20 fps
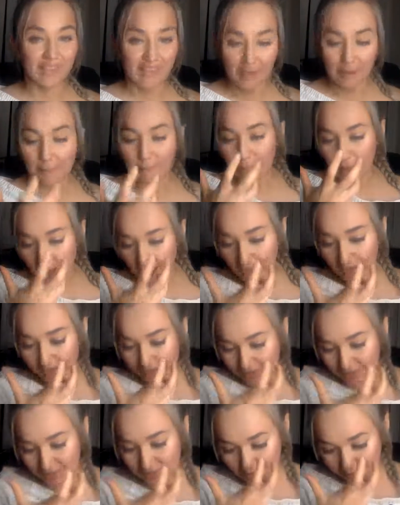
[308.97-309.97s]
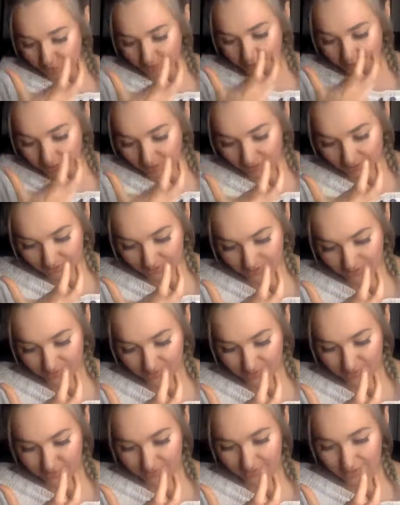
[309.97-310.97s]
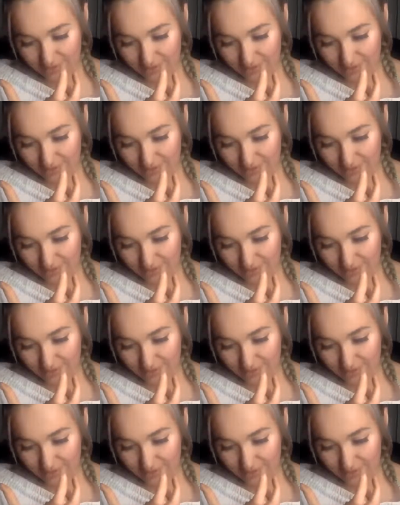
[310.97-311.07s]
get back into this.